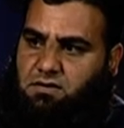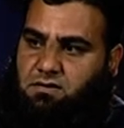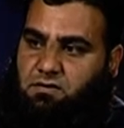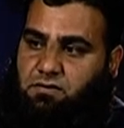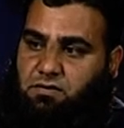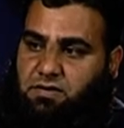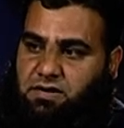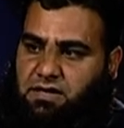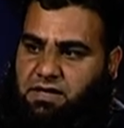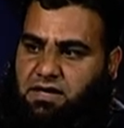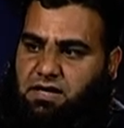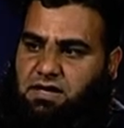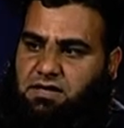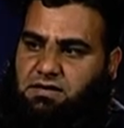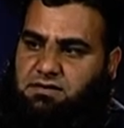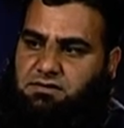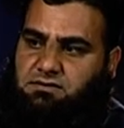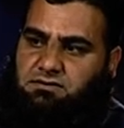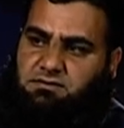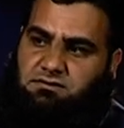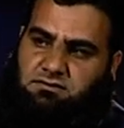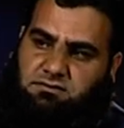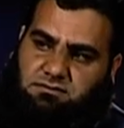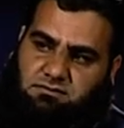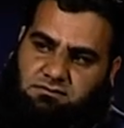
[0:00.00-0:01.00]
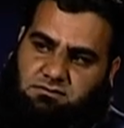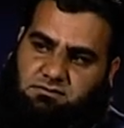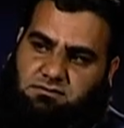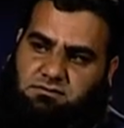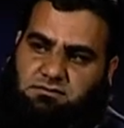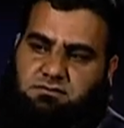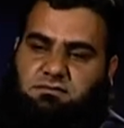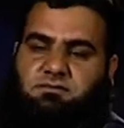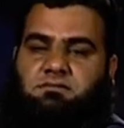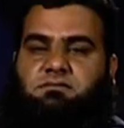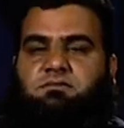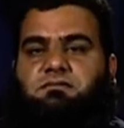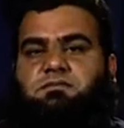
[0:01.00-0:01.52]
we can
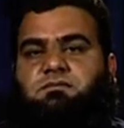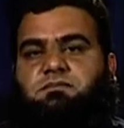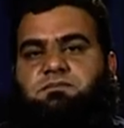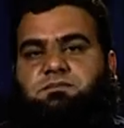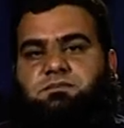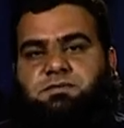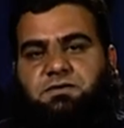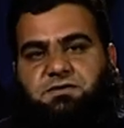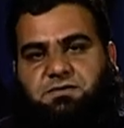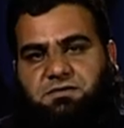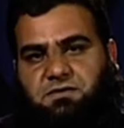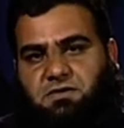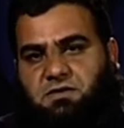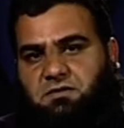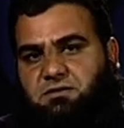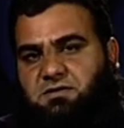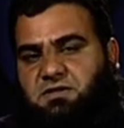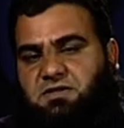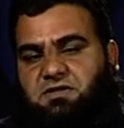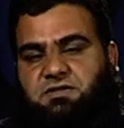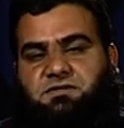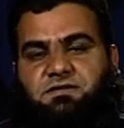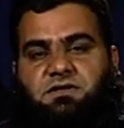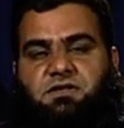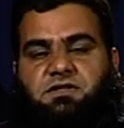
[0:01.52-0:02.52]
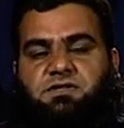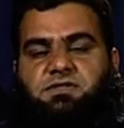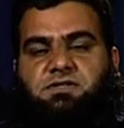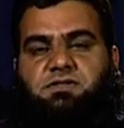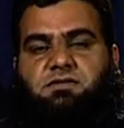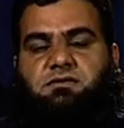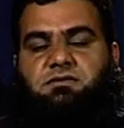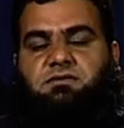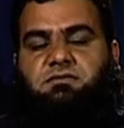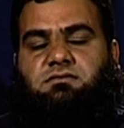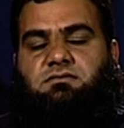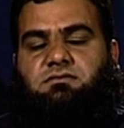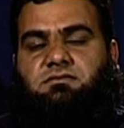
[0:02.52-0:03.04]
perform this
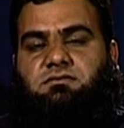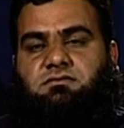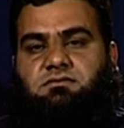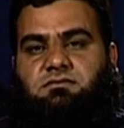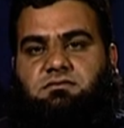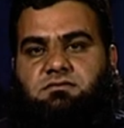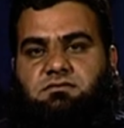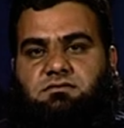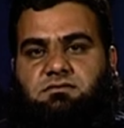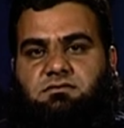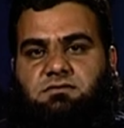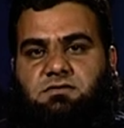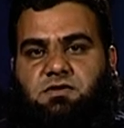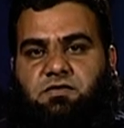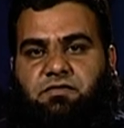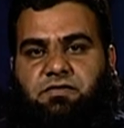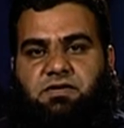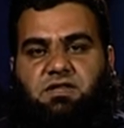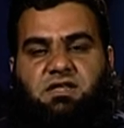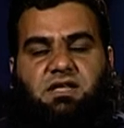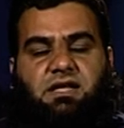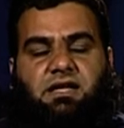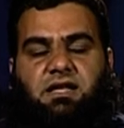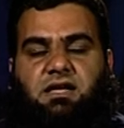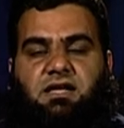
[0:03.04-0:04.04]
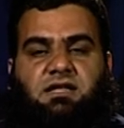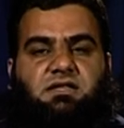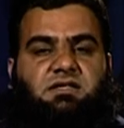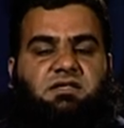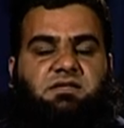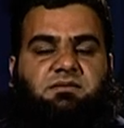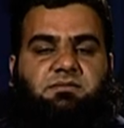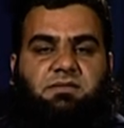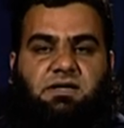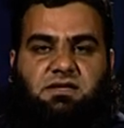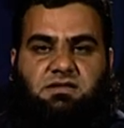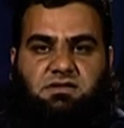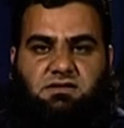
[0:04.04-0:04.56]
function with another
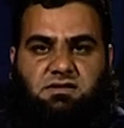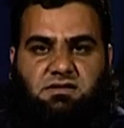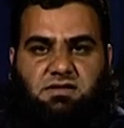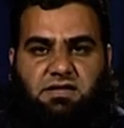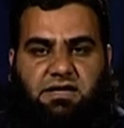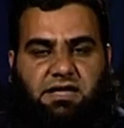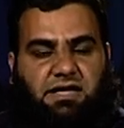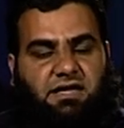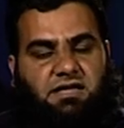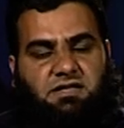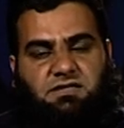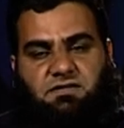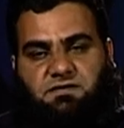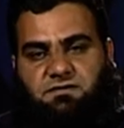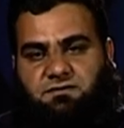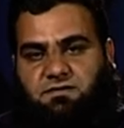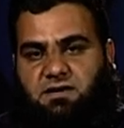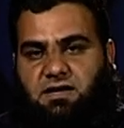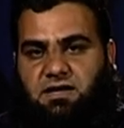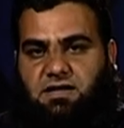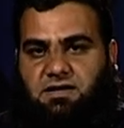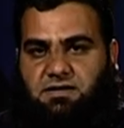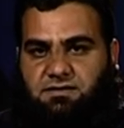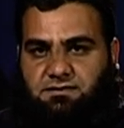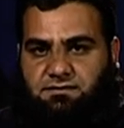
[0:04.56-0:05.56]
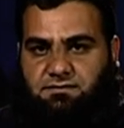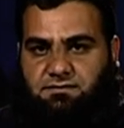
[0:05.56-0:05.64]
method as well.